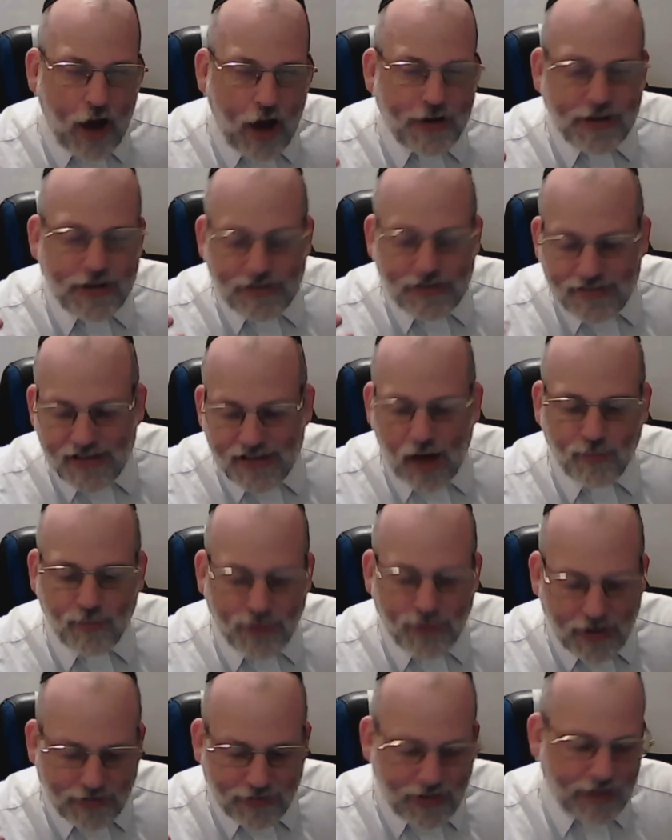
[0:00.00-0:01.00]
in
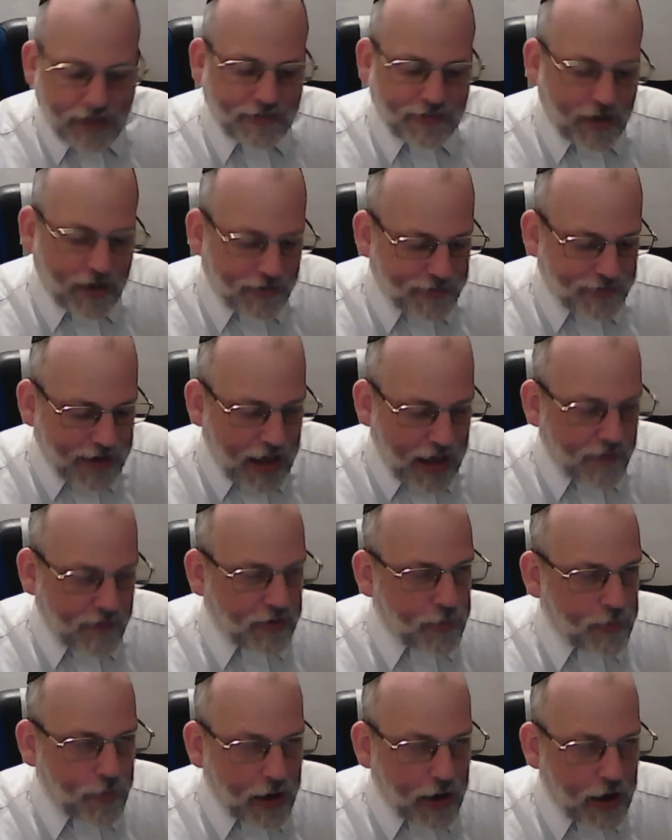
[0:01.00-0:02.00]
something that doesn't have any
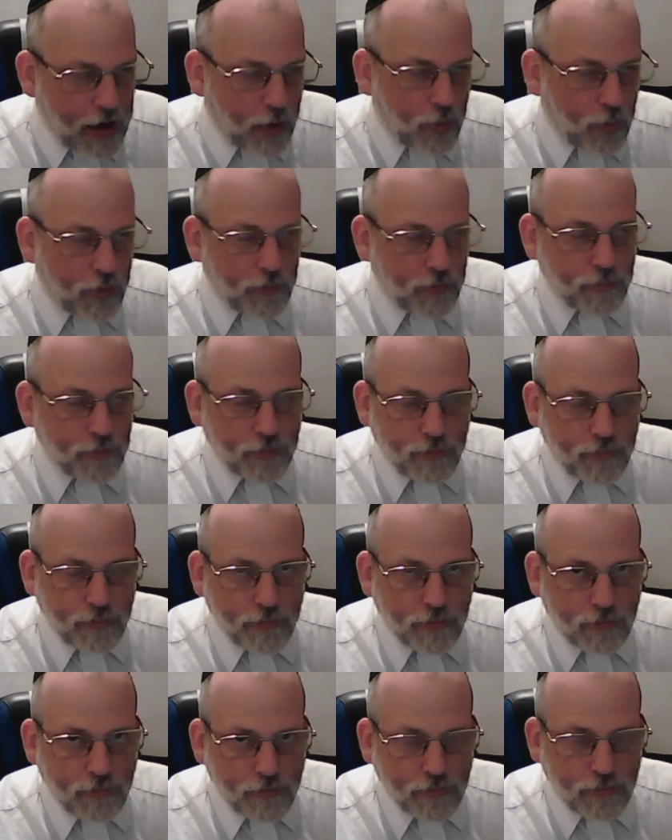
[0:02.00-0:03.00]
power.
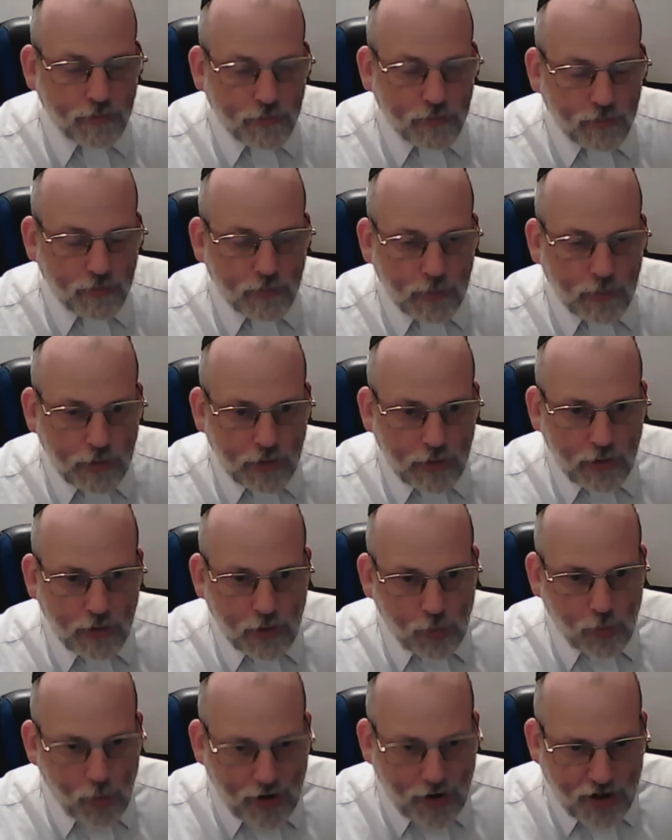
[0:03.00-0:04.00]

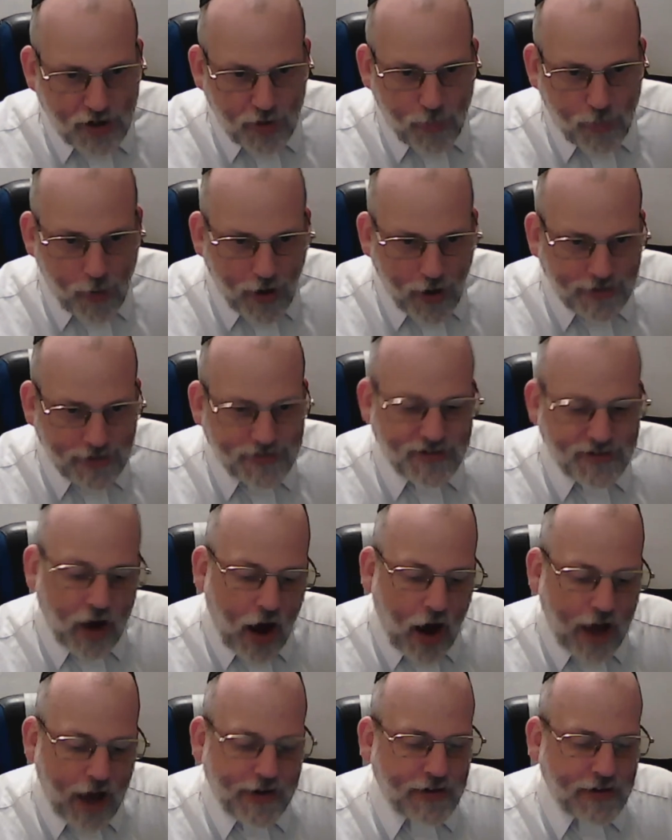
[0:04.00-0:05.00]
When you put
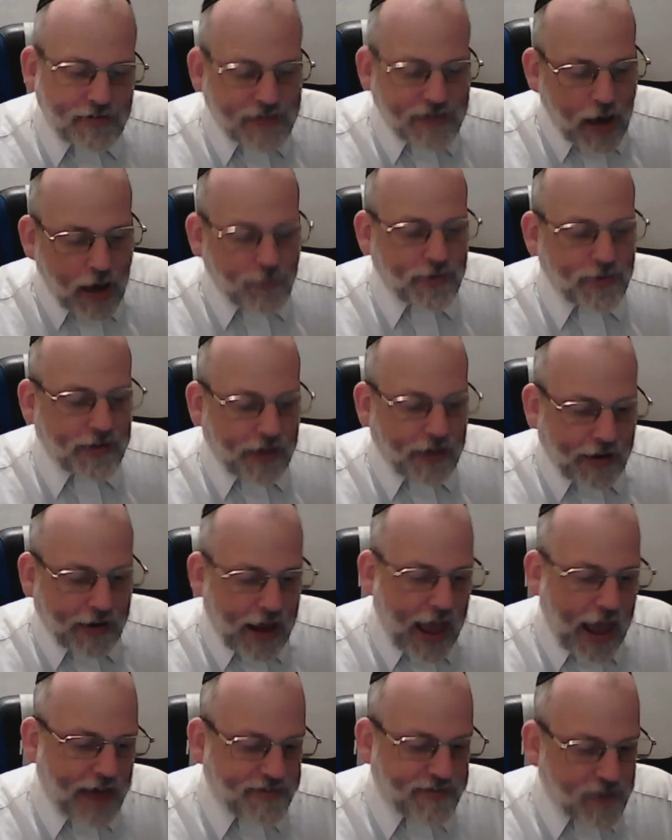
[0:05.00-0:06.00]
stock in something that
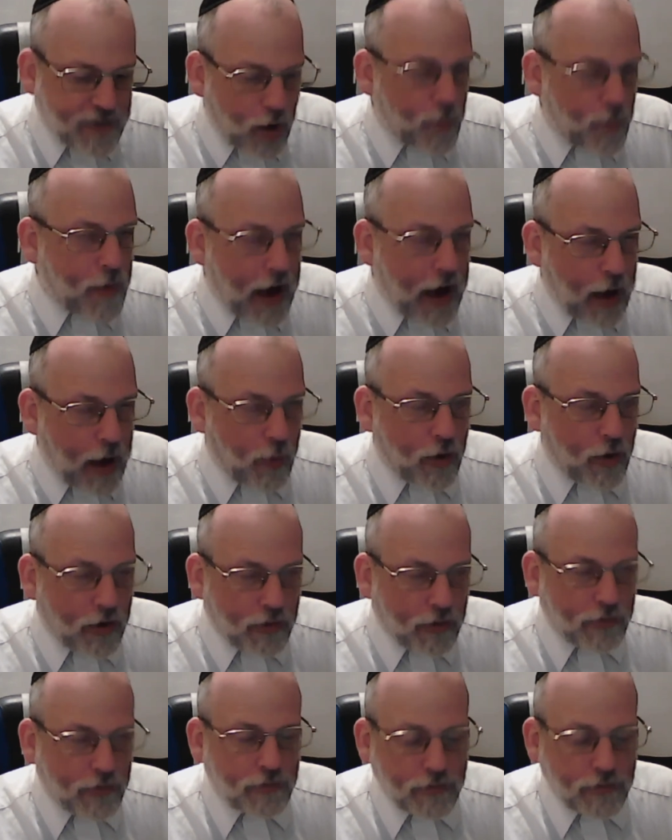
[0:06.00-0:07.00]
has no
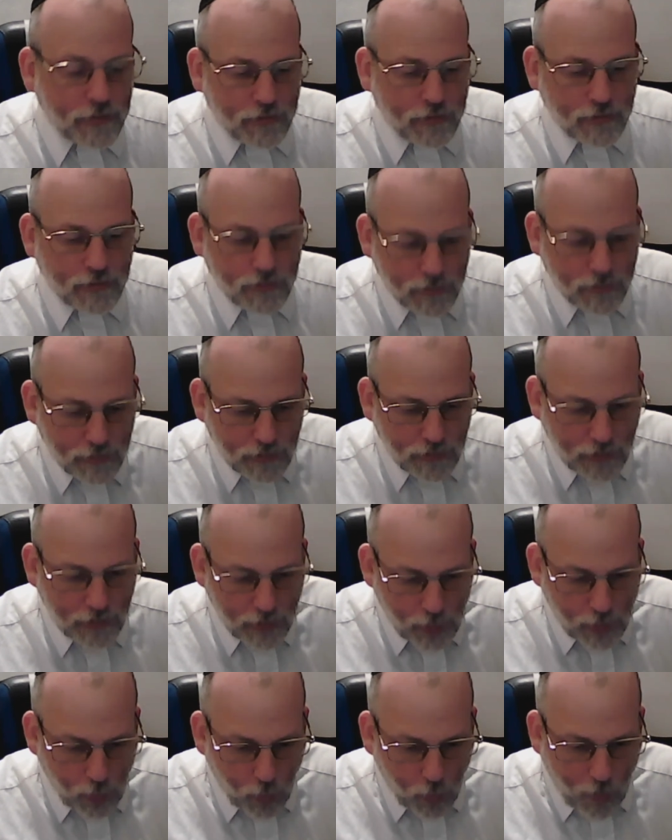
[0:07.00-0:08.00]
power,
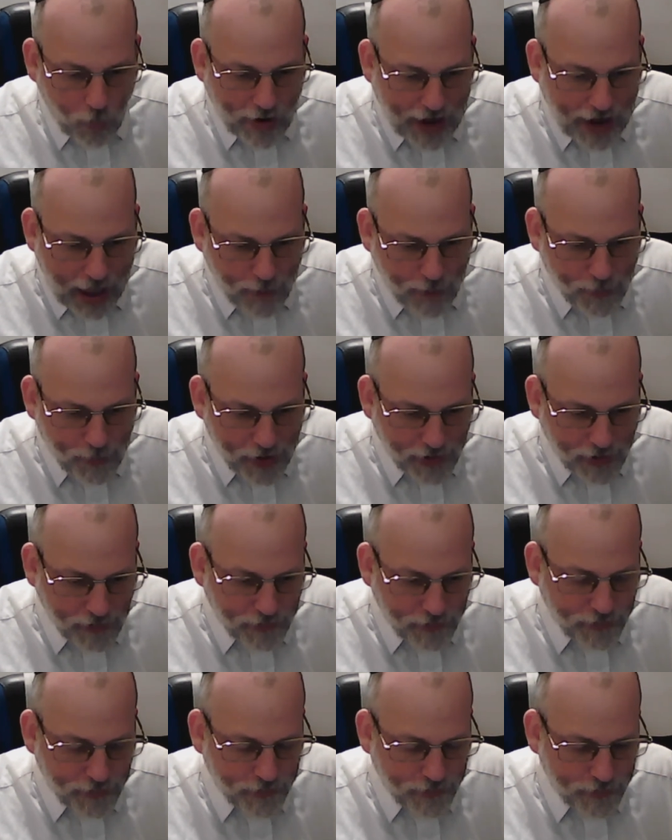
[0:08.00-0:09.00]
what
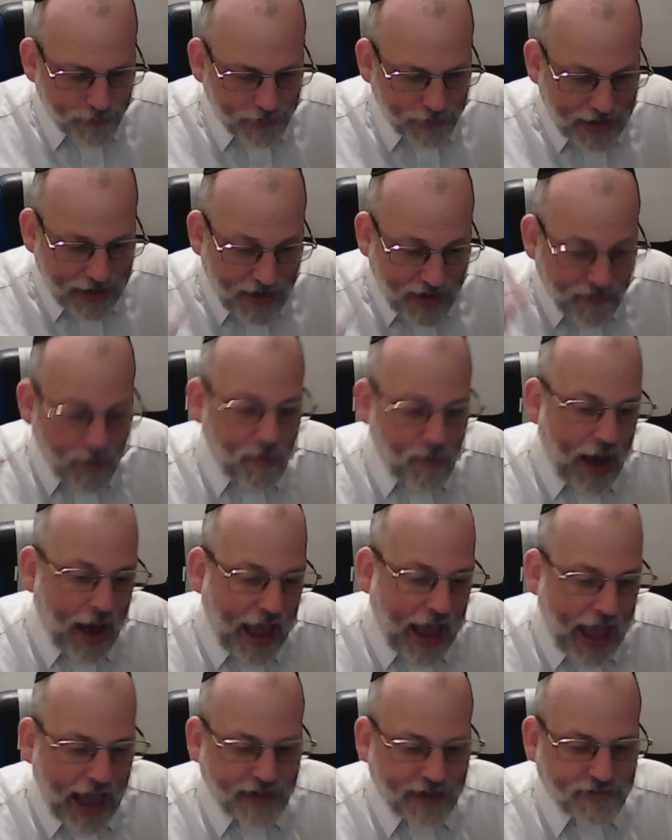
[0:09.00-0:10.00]
happens? Even by
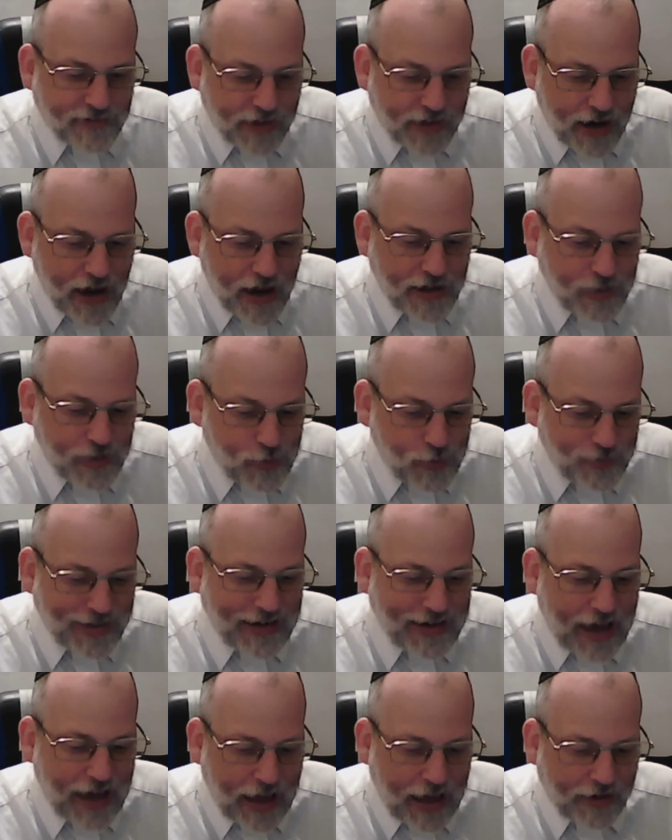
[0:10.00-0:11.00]
accident, you
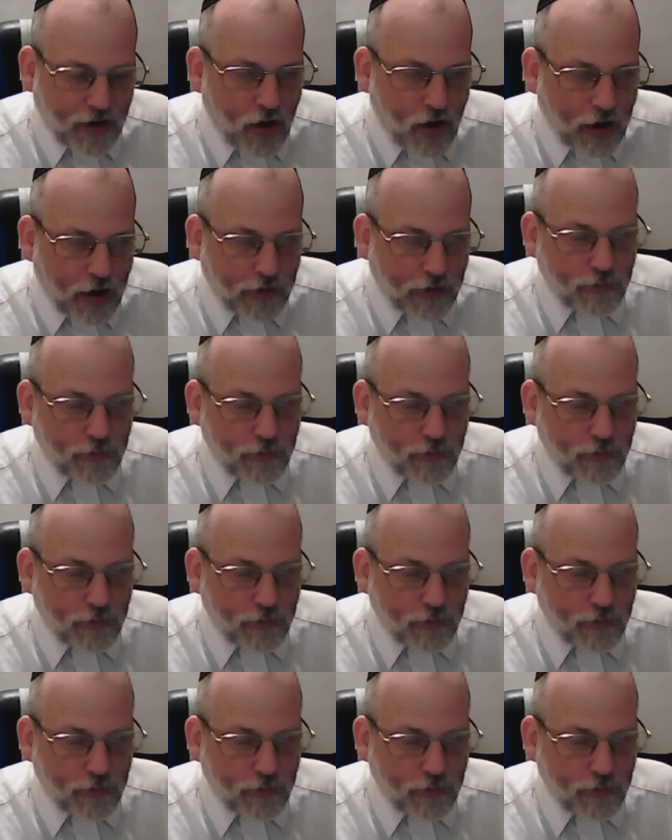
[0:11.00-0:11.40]
deny God.